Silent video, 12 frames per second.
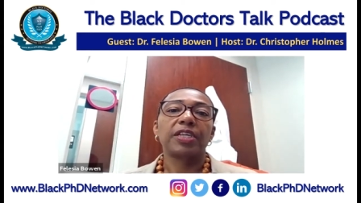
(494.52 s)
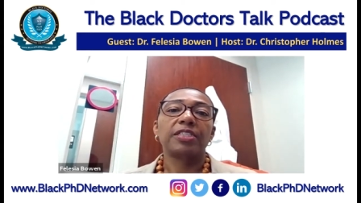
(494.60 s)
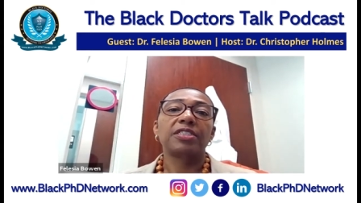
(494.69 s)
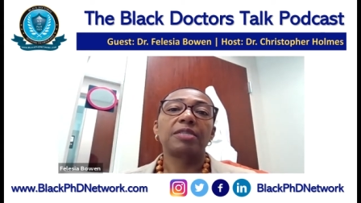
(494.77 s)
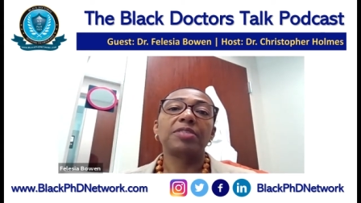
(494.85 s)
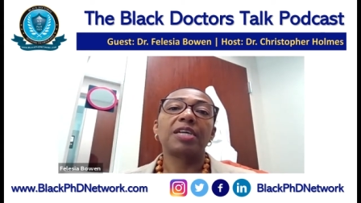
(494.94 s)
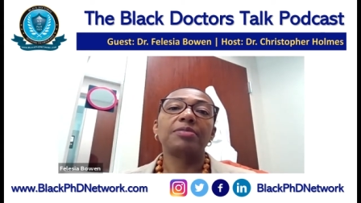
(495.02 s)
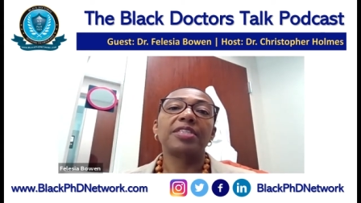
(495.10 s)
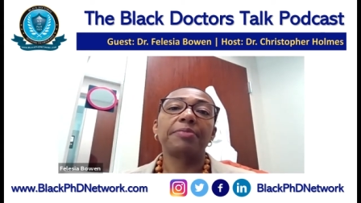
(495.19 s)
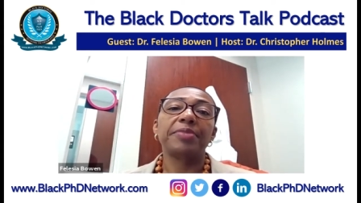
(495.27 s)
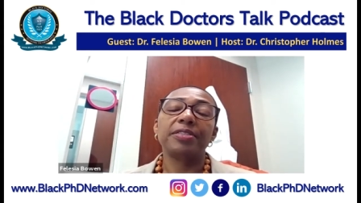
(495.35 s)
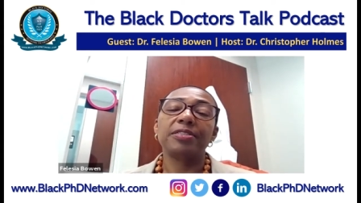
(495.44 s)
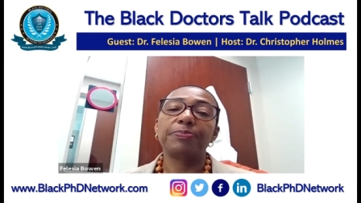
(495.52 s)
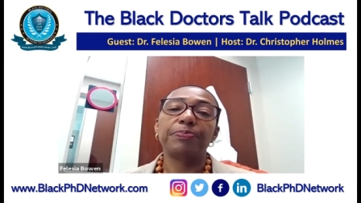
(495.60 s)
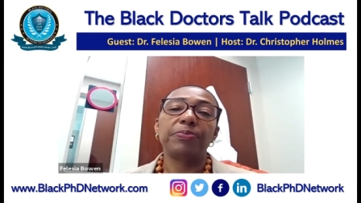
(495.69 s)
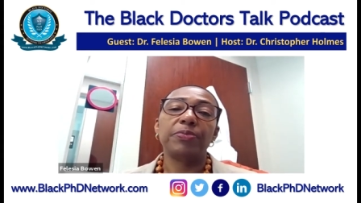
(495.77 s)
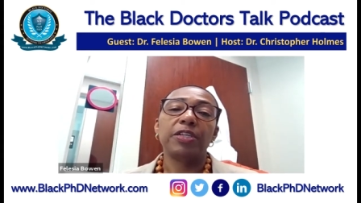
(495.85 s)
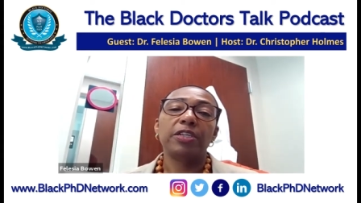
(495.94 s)
and sometimes that means
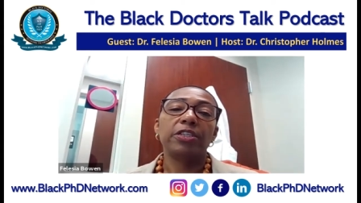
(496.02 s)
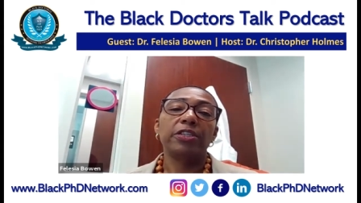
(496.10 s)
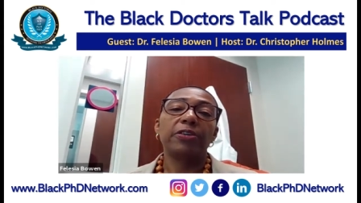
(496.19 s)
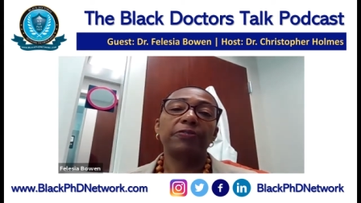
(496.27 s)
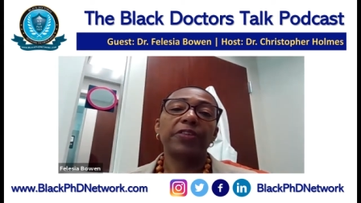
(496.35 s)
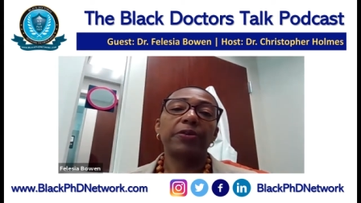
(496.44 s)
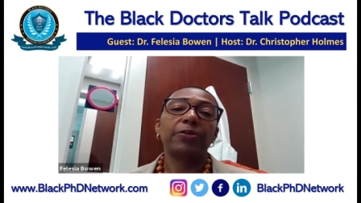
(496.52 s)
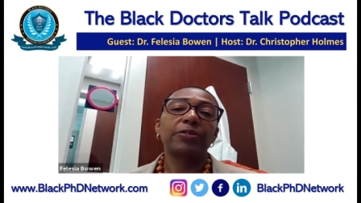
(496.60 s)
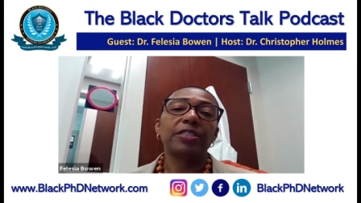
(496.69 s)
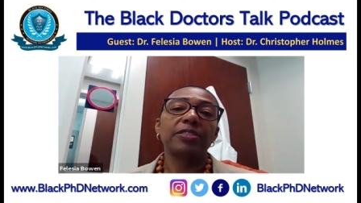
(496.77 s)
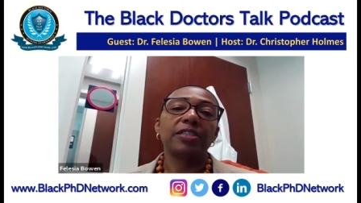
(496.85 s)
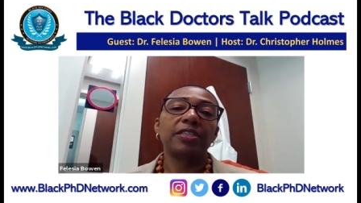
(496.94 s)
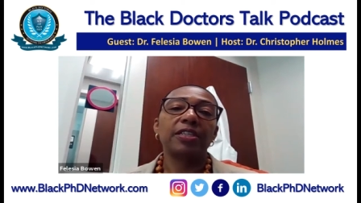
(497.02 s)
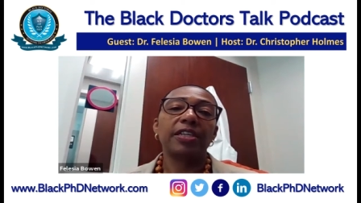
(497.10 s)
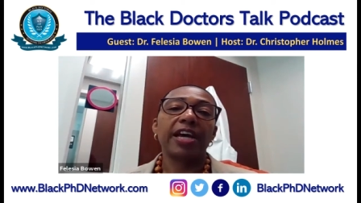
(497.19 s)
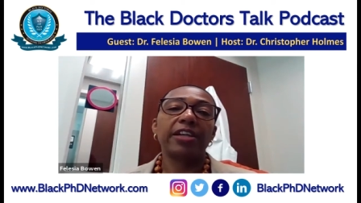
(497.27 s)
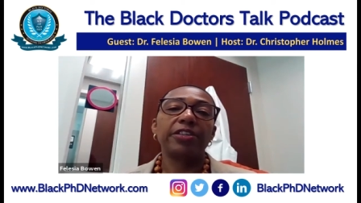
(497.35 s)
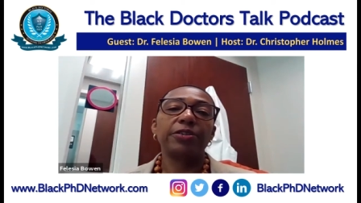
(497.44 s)
you know if they don't listen
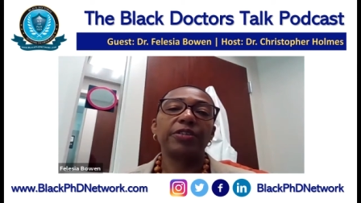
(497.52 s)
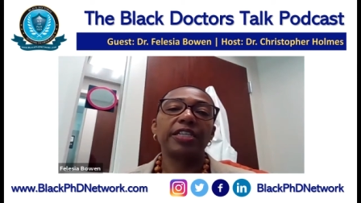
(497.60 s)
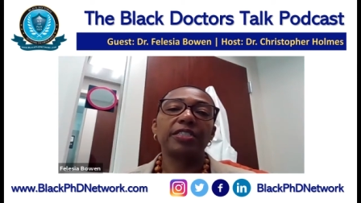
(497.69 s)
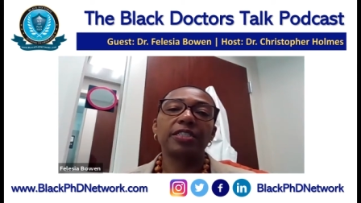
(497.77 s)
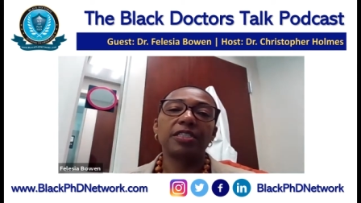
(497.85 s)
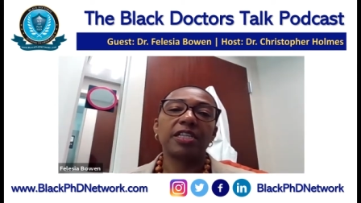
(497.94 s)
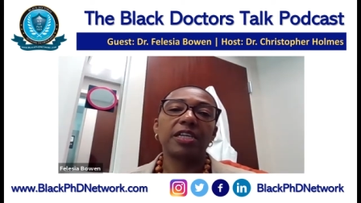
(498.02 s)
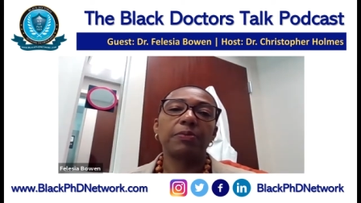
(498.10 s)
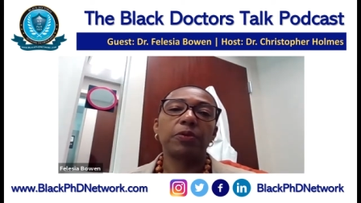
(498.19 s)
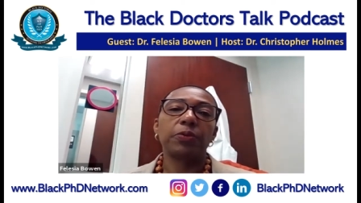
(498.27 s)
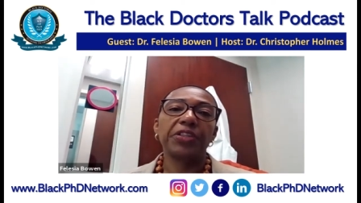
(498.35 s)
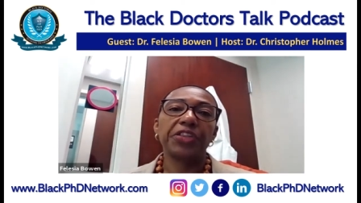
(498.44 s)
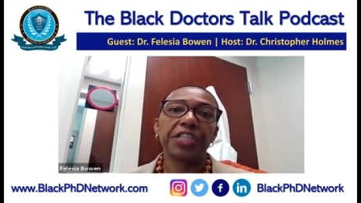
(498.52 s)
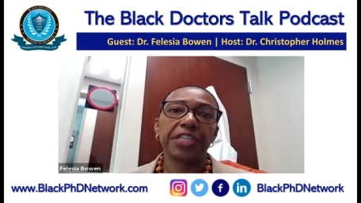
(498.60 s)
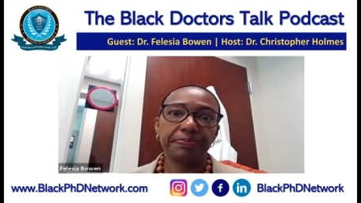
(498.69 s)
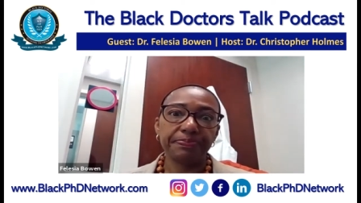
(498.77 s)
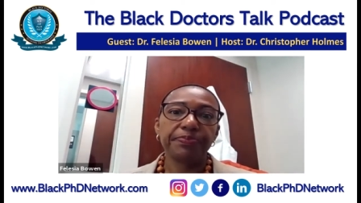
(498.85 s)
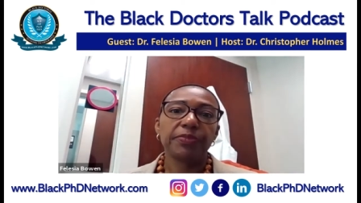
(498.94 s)
then how do you get to the table with
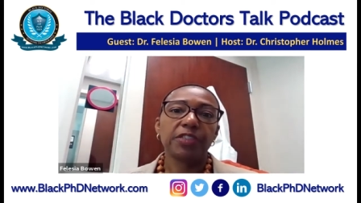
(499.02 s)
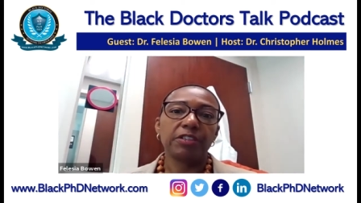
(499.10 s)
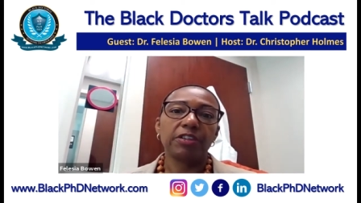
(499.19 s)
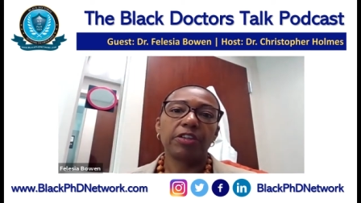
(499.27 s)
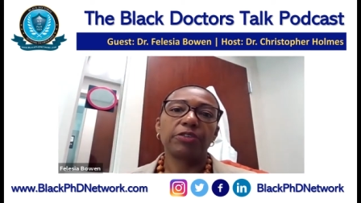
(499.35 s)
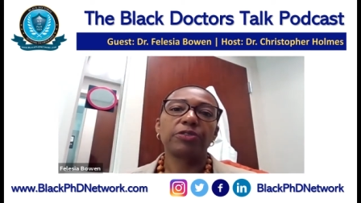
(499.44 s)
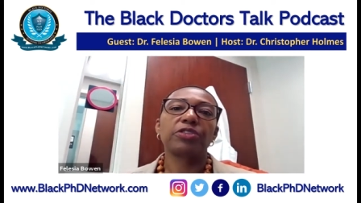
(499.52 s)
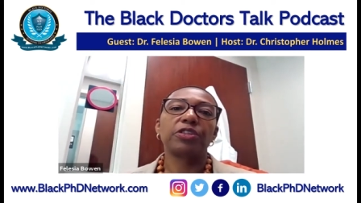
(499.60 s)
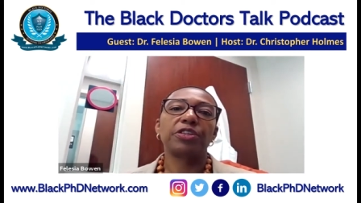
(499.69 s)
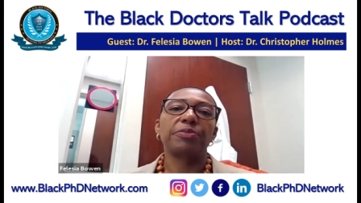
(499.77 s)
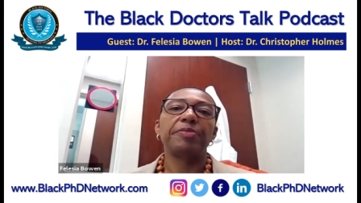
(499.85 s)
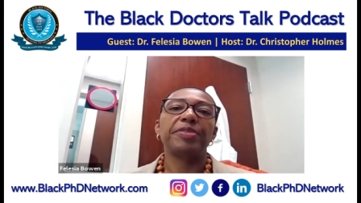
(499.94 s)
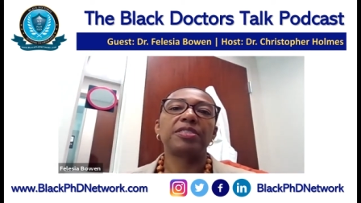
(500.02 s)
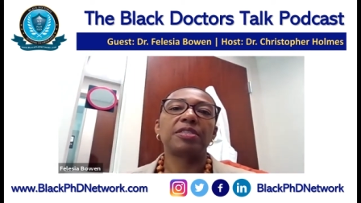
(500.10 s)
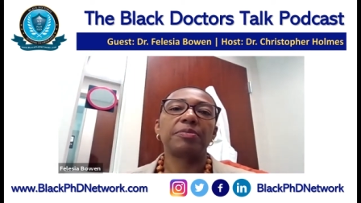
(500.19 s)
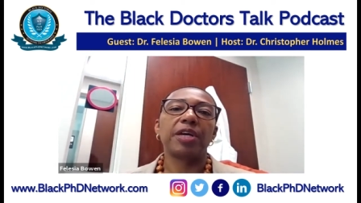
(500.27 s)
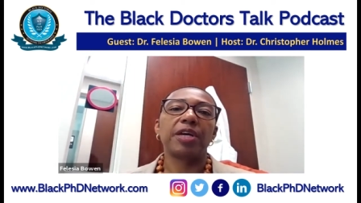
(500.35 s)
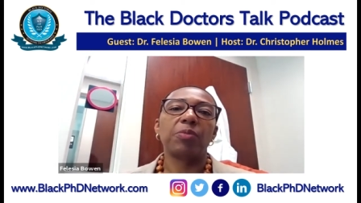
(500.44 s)
them you know so there may be
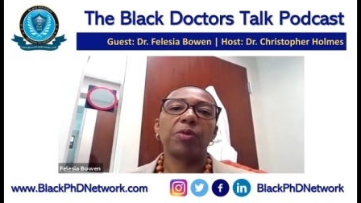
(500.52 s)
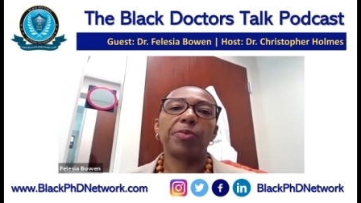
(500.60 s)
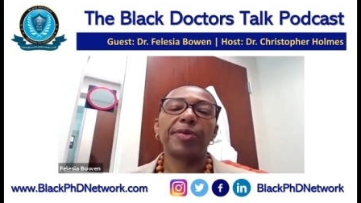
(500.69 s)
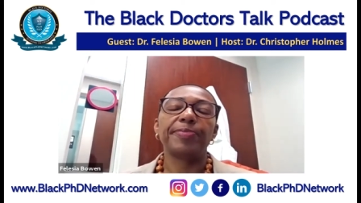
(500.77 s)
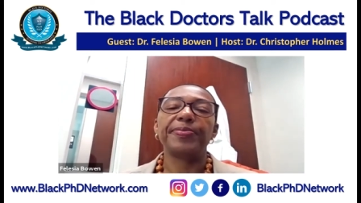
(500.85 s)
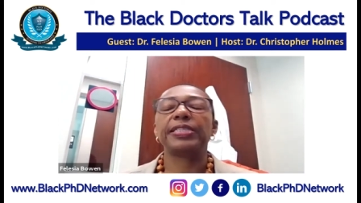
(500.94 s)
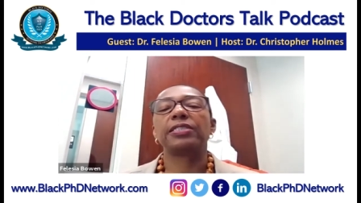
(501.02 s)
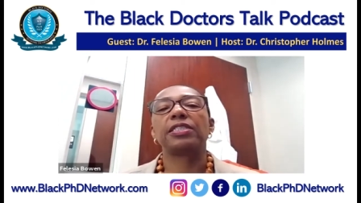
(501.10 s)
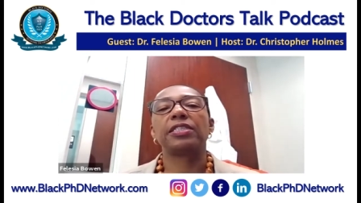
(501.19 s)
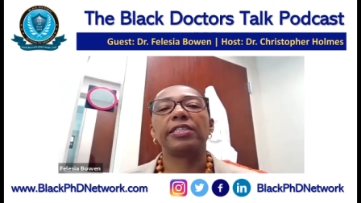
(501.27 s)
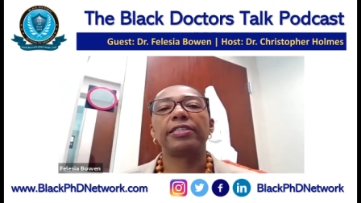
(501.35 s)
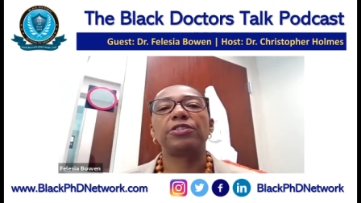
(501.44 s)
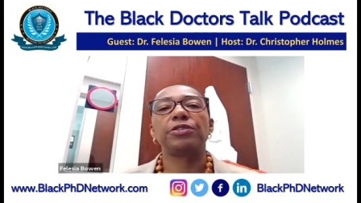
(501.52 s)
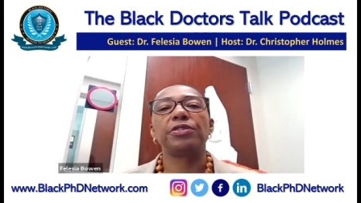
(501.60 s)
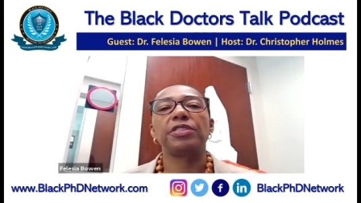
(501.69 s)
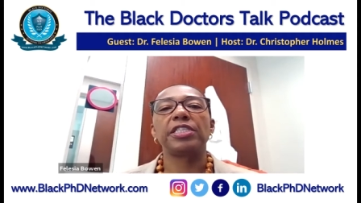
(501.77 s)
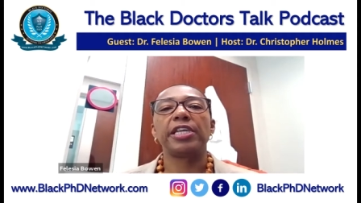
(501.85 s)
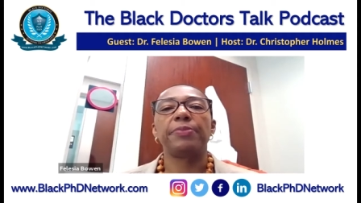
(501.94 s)
some elbow bumping to get to
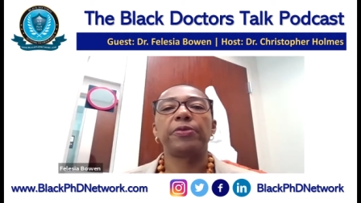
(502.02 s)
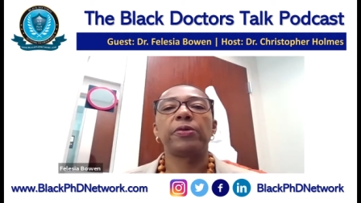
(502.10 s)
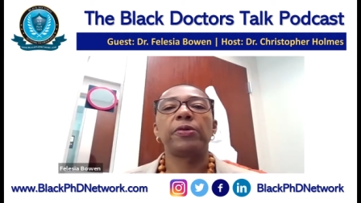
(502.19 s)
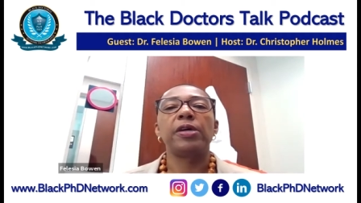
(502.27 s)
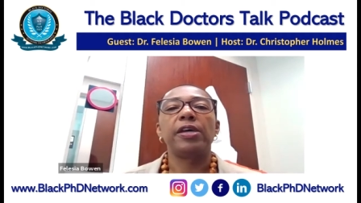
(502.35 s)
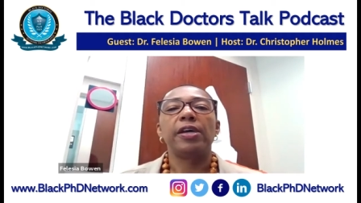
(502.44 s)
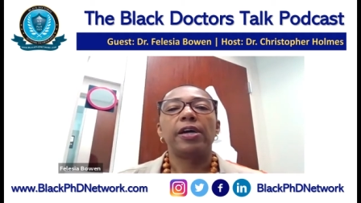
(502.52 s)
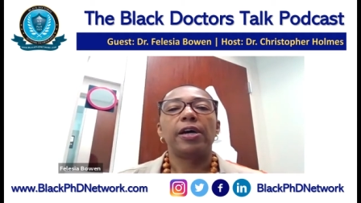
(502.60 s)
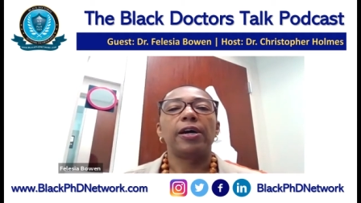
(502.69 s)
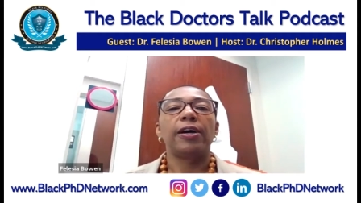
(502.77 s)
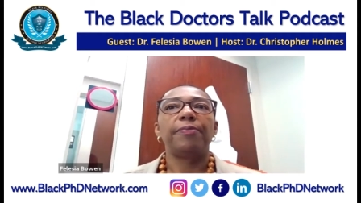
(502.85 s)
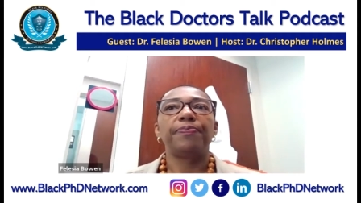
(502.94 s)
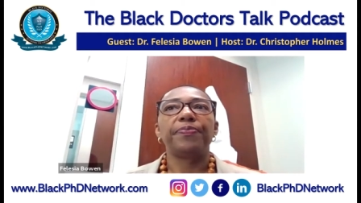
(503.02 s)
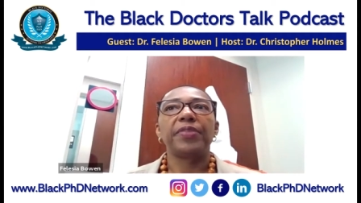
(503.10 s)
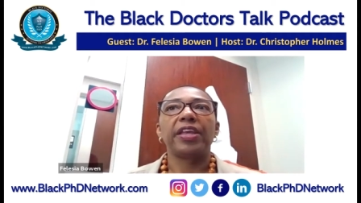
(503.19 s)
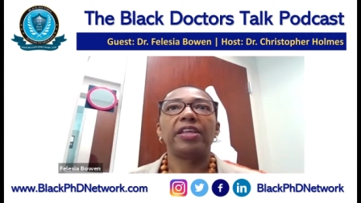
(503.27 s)
the table um,